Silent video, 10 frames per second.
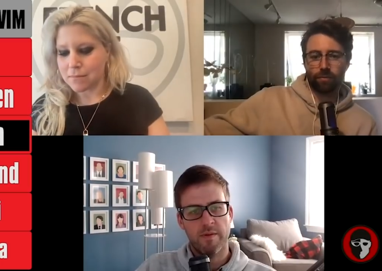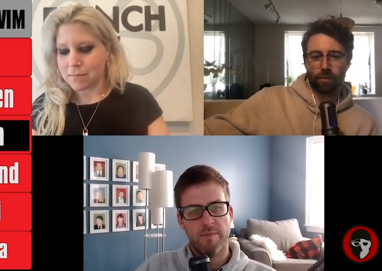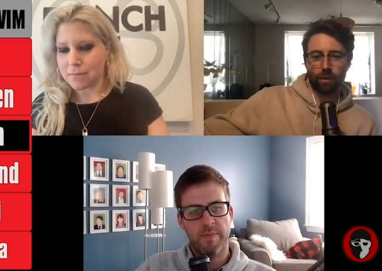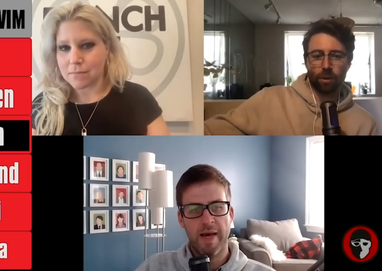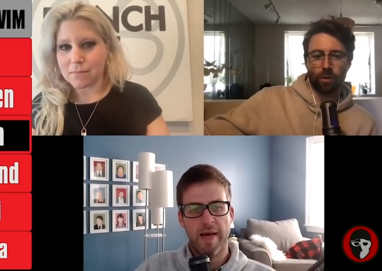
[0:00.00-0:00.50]

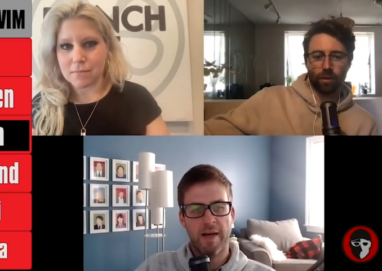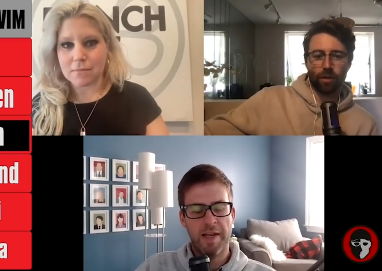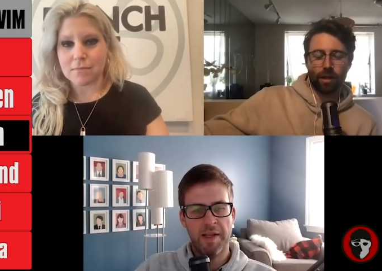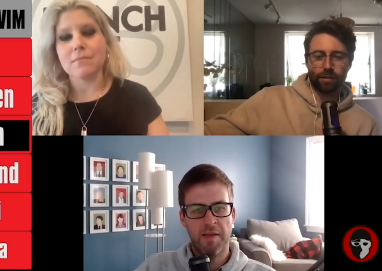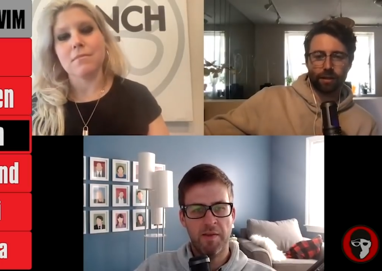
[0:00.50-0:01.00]
Speaker 1: They're yeah, both on
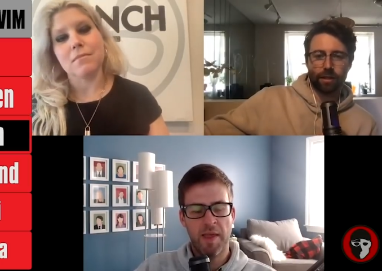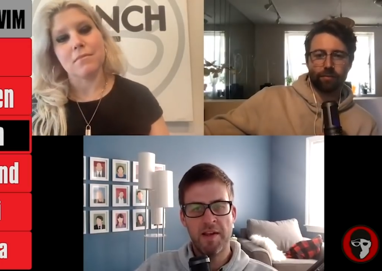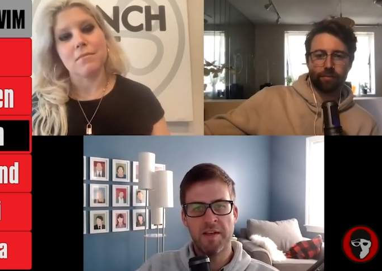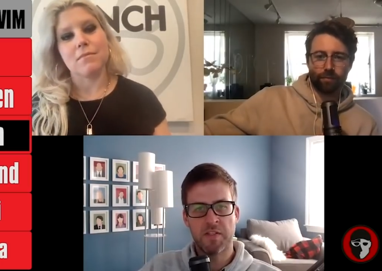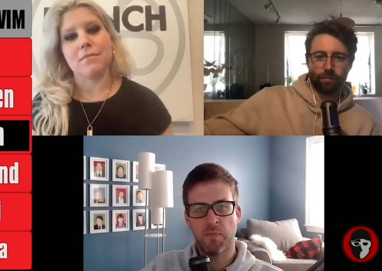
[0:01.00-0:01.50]
the it, last day.
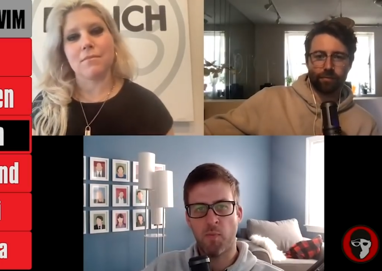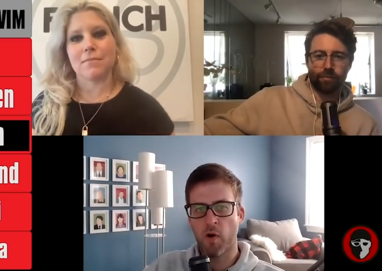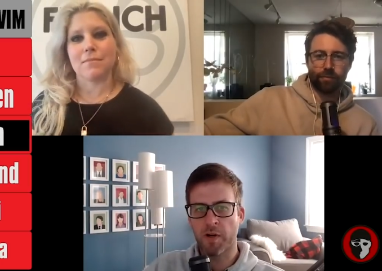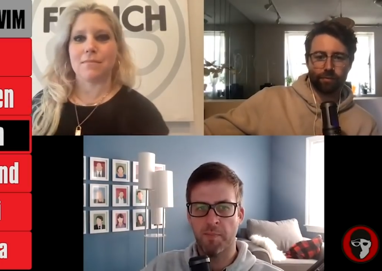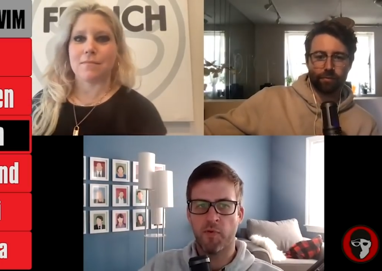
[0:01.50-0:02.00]
It is a
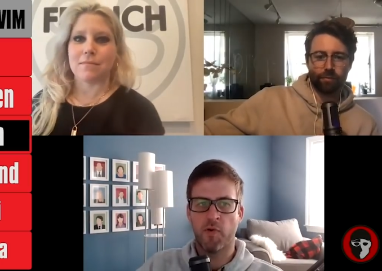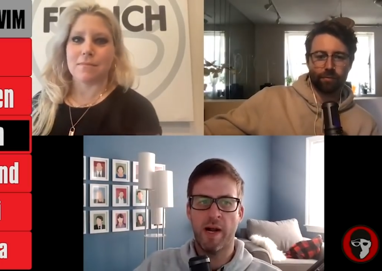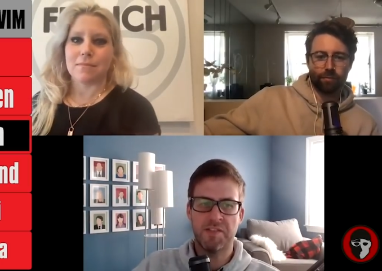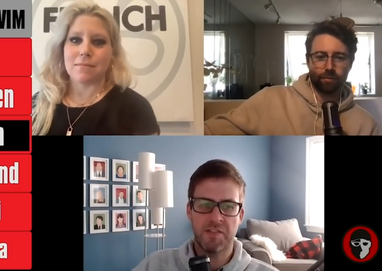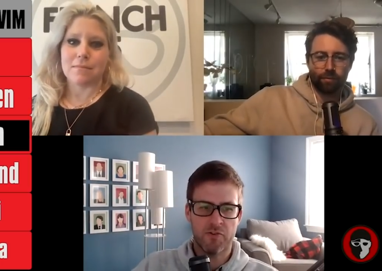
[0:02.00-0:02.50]
more
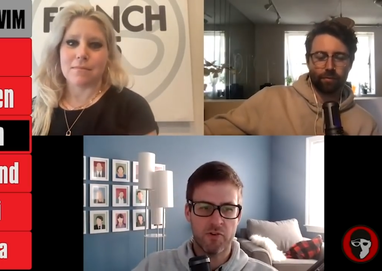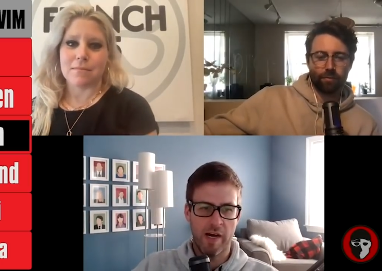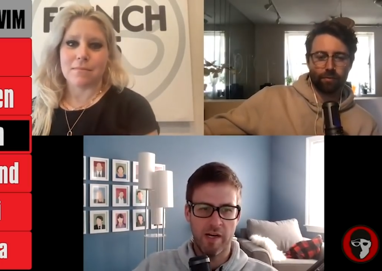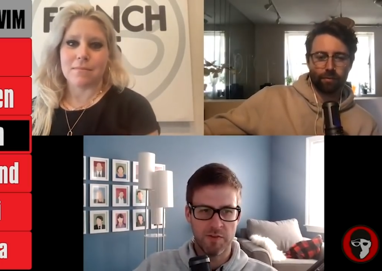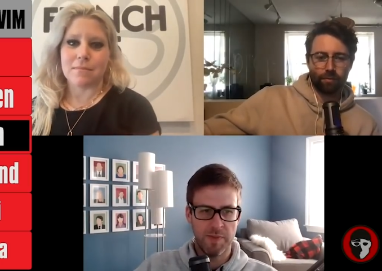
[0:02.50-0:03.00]
compressed
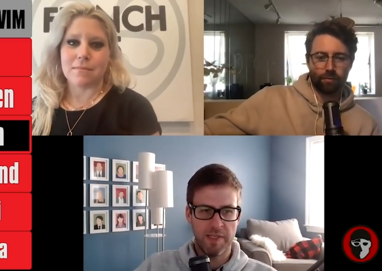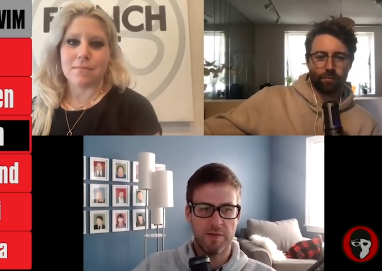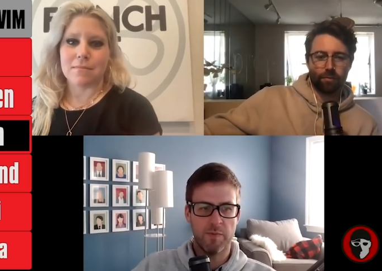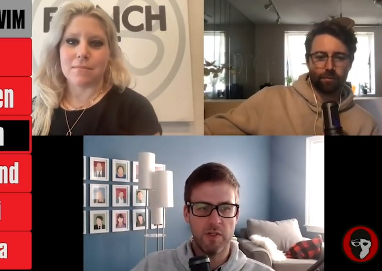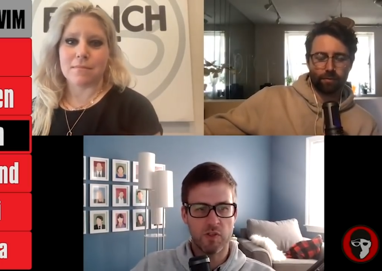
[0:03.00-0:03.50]
trials meet
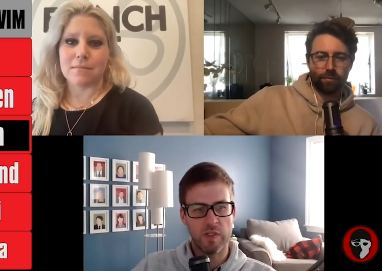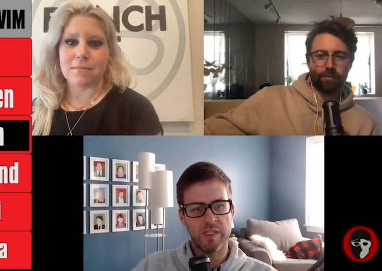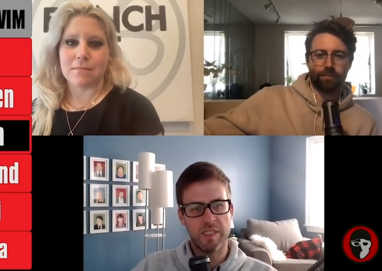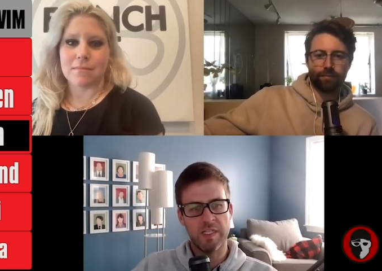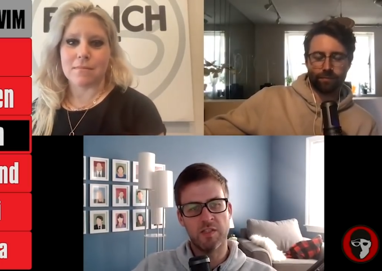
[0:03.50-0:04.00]
than we usually
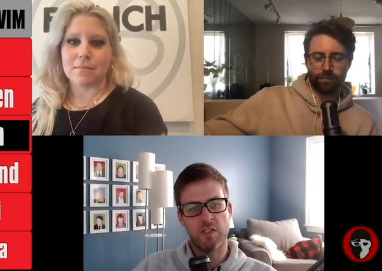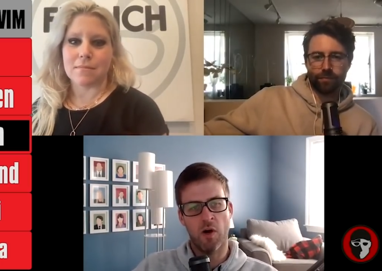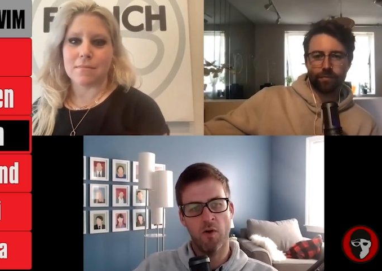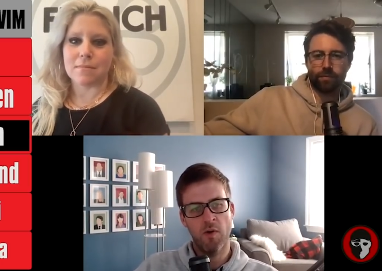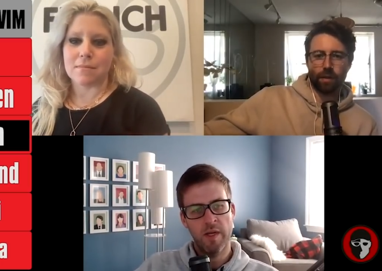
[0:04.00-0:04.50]
see.
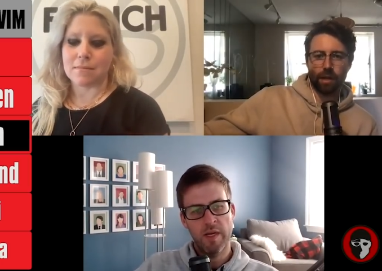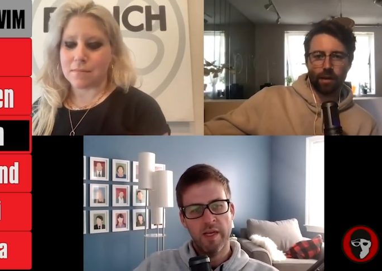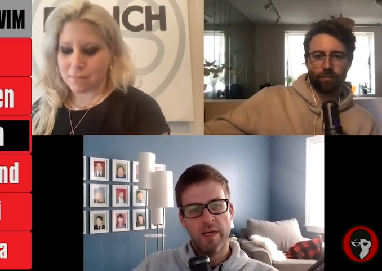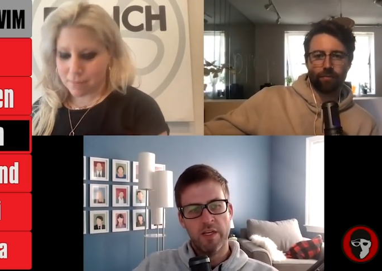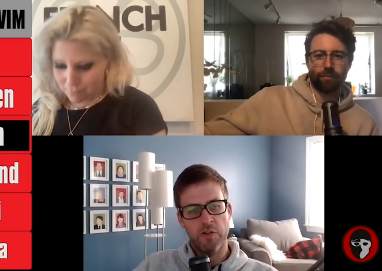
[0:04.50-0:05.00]
So
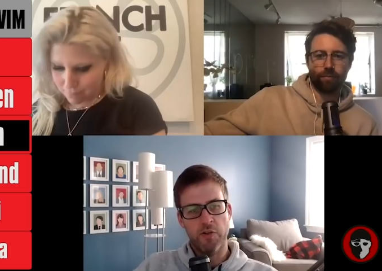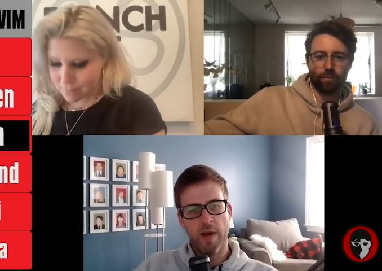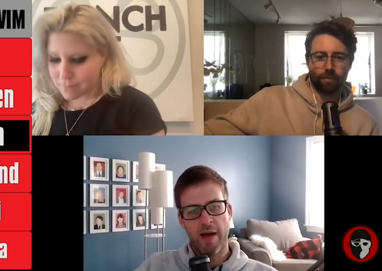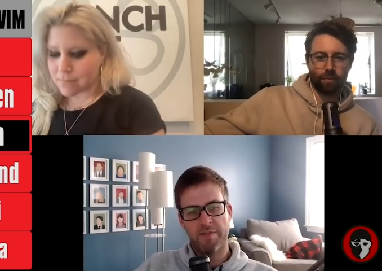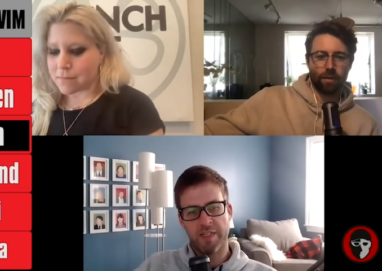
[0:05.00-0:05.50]
yeah, you
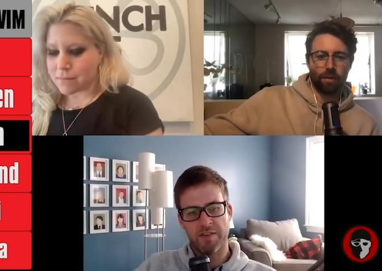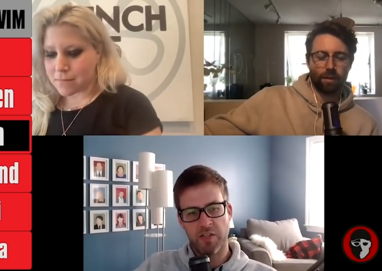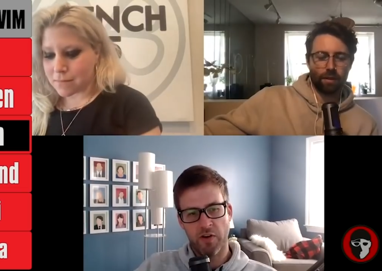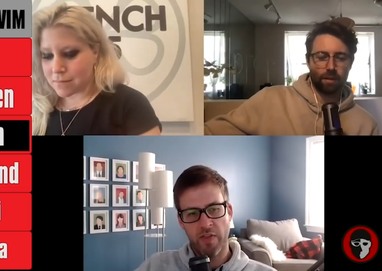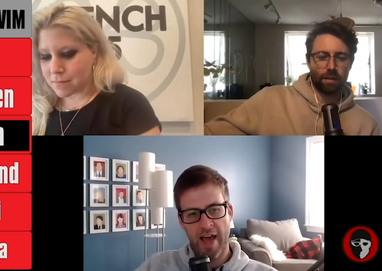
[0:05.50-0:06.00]
do have to
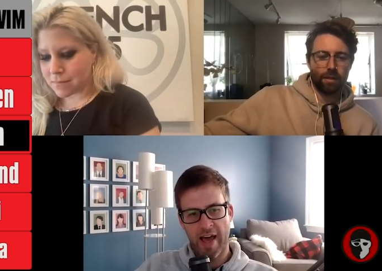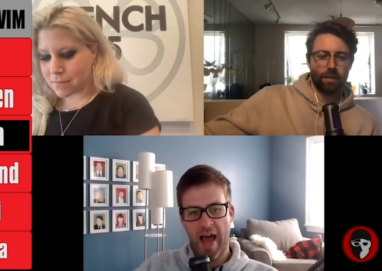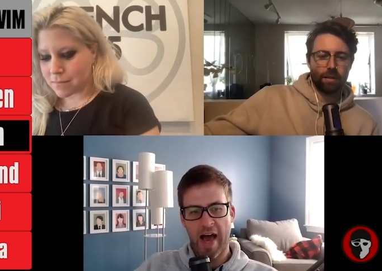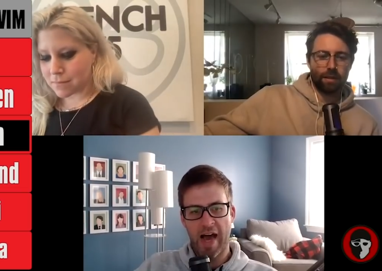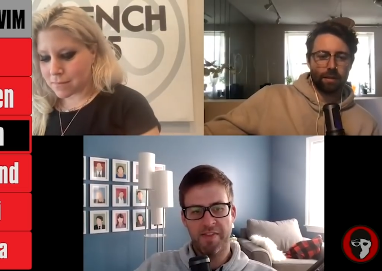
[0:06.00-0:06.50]
consider
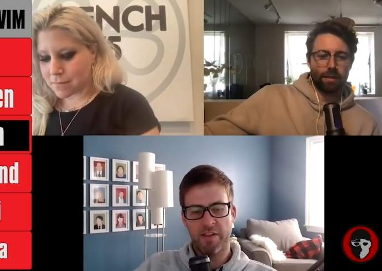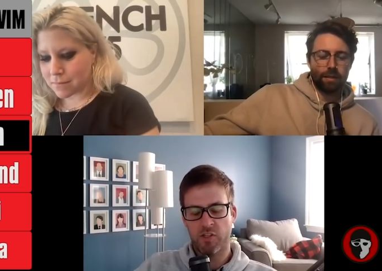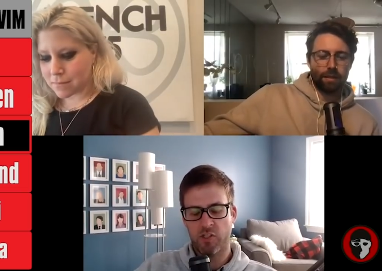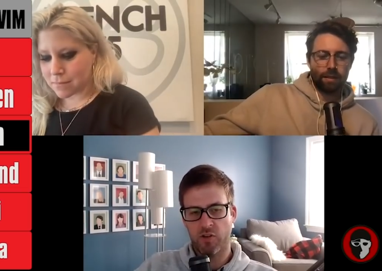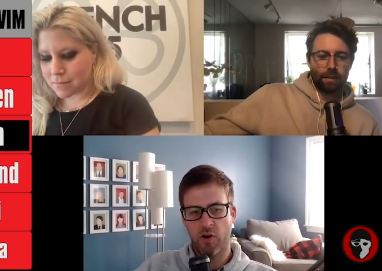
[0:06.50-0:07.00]
that. I think
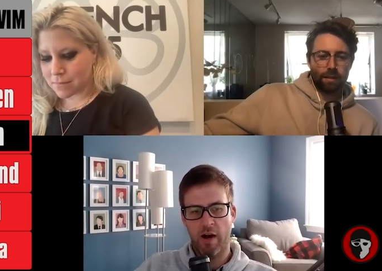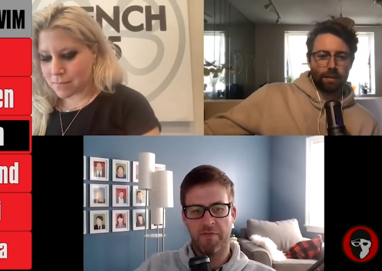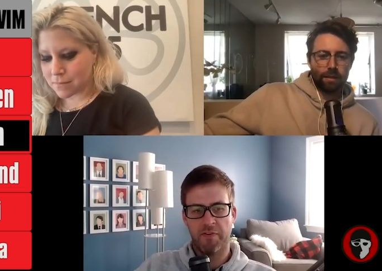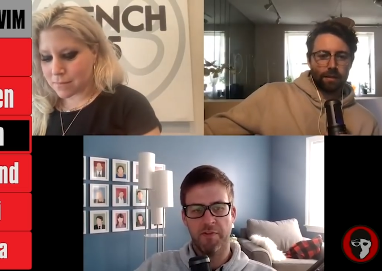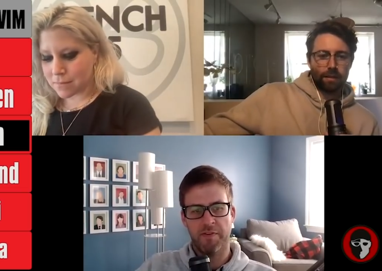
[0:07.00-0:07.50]
she'll go
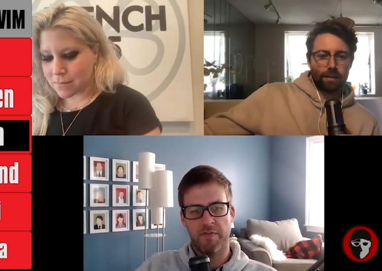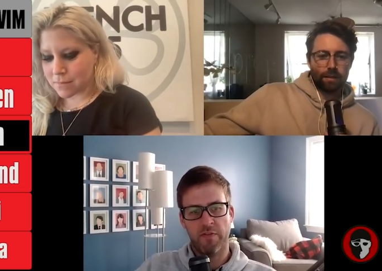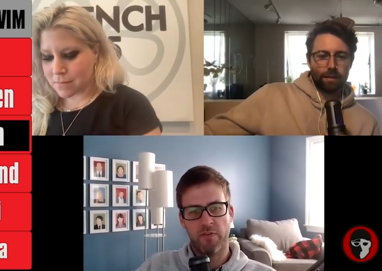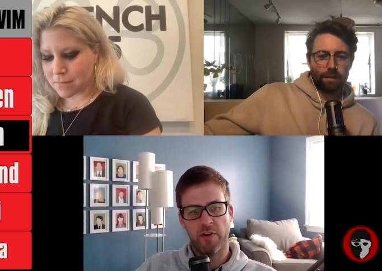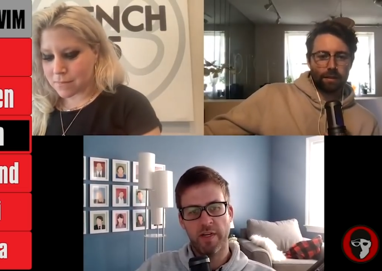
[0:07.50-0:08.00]
after the
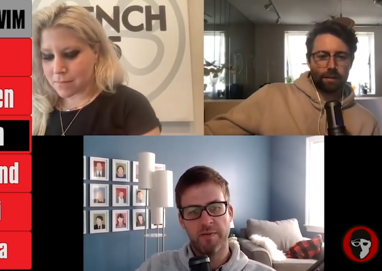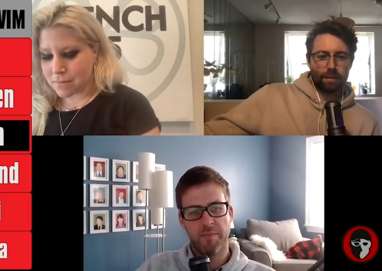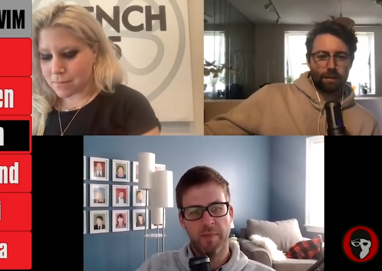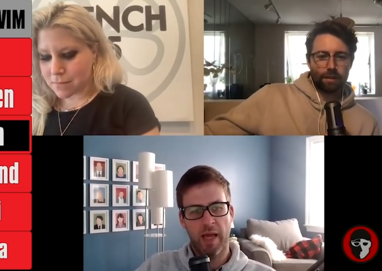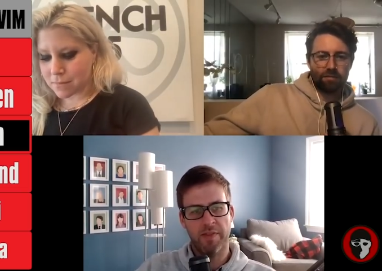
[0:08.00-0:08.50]
fifty free.
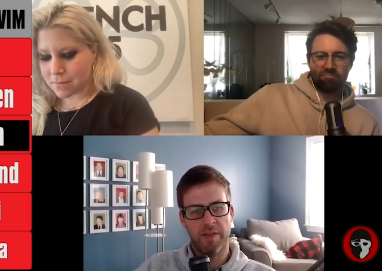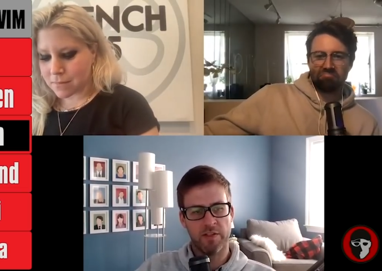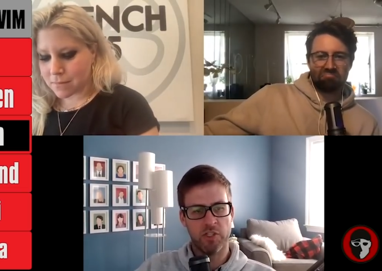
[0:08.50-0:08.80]
I think